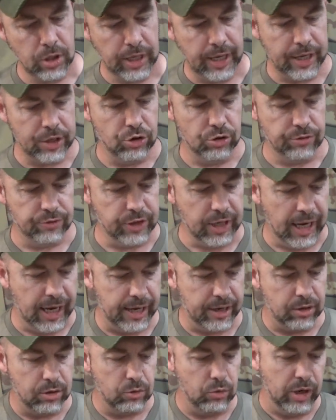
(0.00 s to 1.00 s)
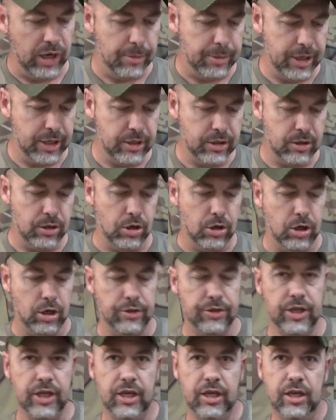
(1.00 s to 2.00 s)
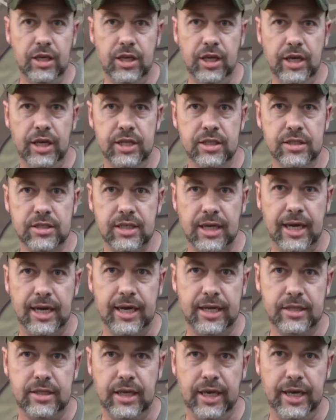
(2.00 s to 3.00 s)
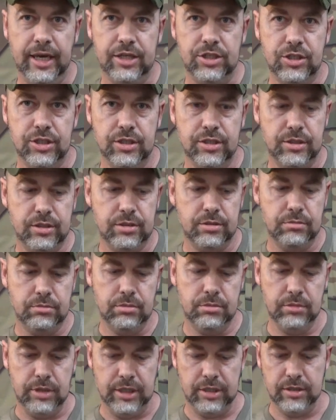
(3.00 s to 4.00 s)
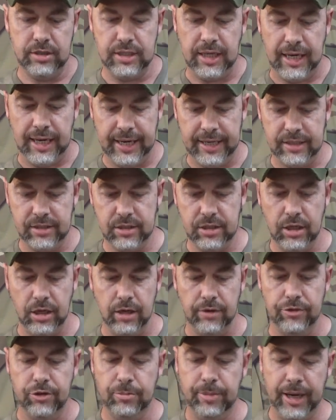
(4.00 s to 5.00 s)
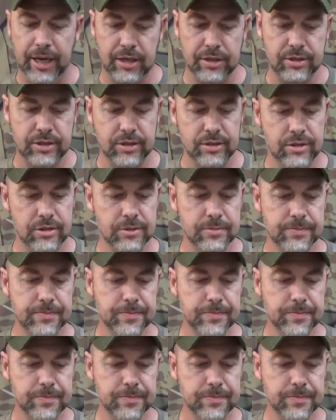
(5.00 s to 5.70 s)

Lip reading: and you've got webbing on the inside edges and sides of the pouches.